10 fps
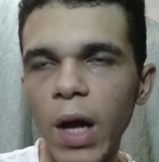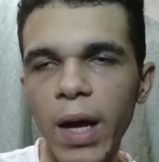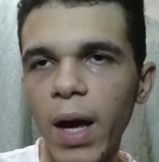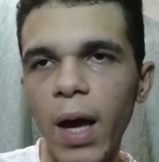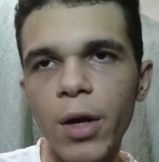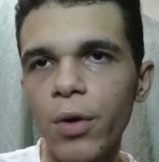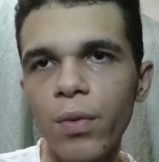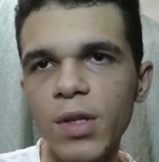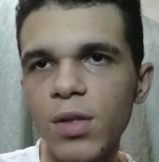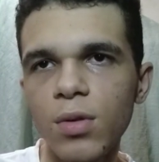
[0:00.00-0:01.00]
Like, I had no
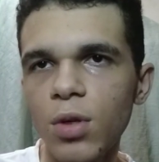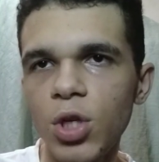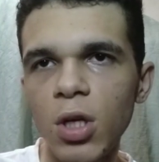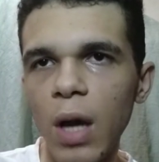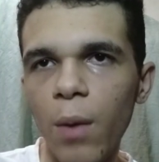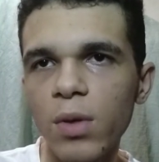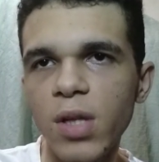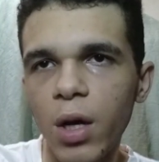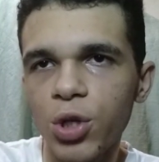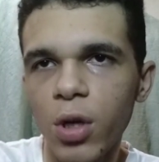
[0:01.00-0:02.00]
reason to cheat. I was
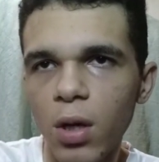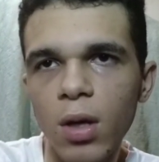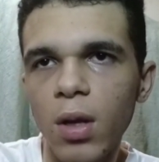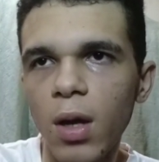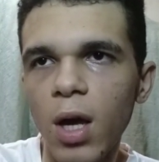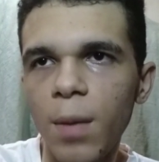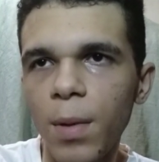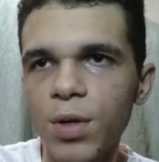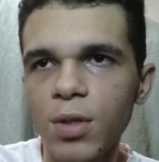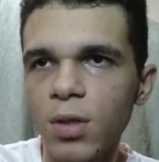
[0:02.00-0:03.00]
actually good at the
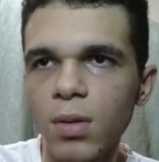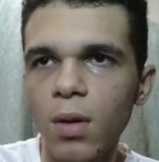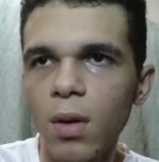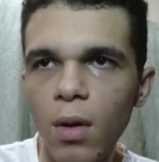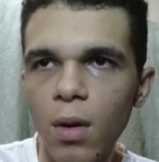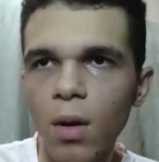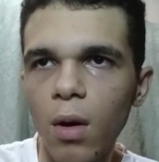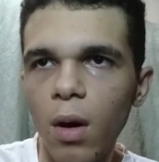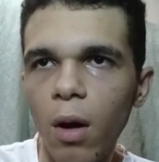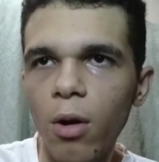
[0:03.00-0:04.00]
game. I just,
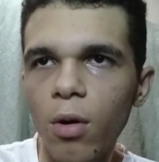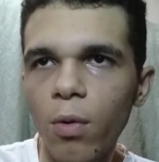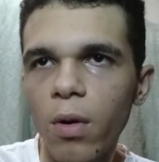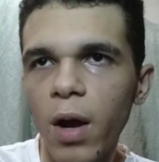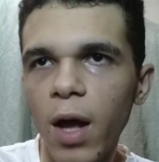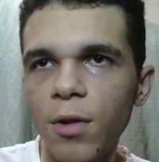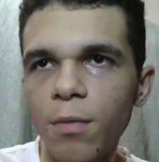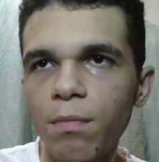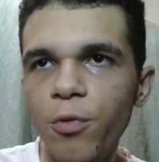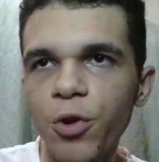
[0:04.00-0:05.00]
I don't know where I had
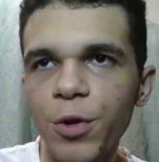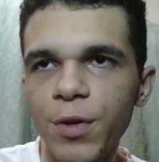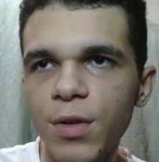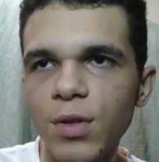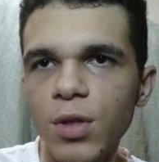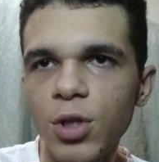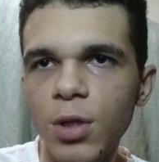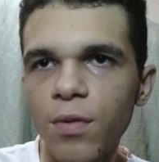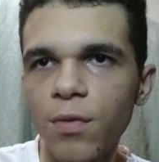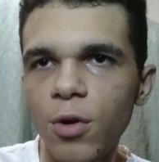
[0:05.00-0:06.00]
the brilliant
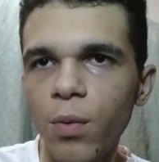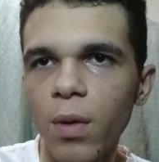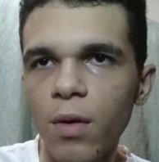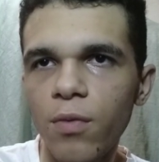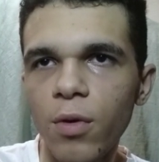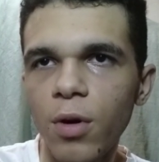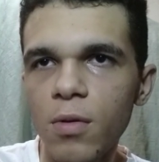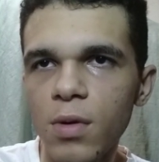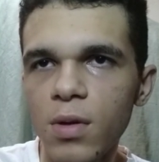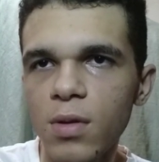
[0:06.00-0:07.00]
decision of doing for no
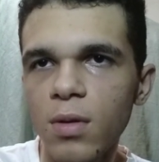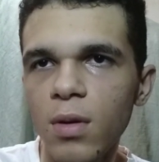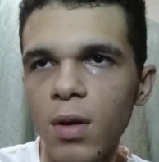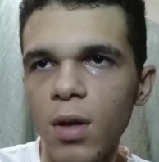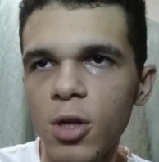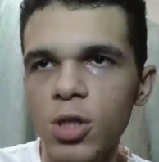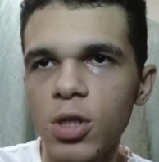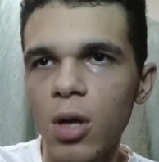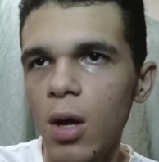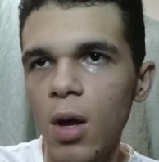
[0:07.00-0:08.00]
reason.
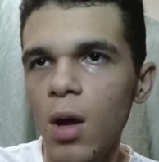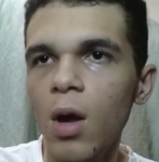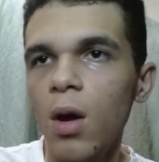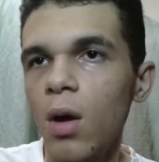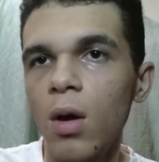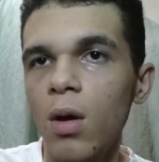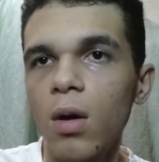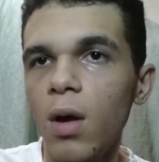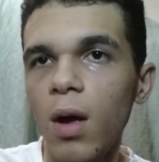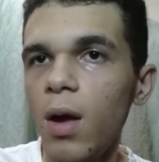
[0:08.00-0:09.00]
It's,
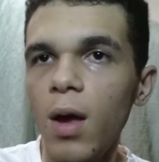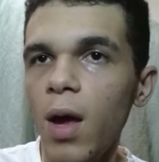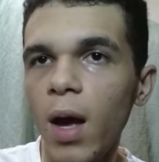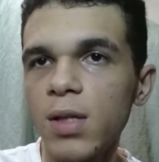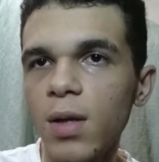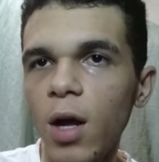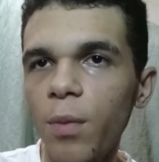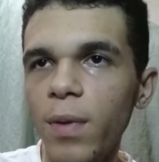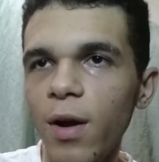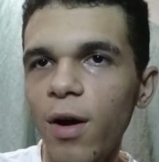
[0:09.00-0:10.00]
it hasn't
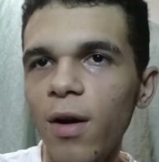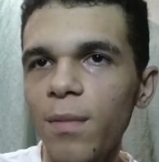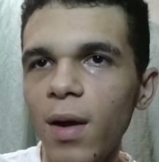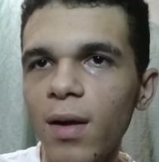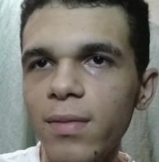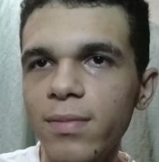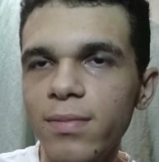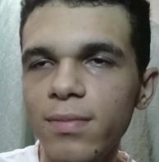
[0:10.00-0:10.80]
helped at all, man.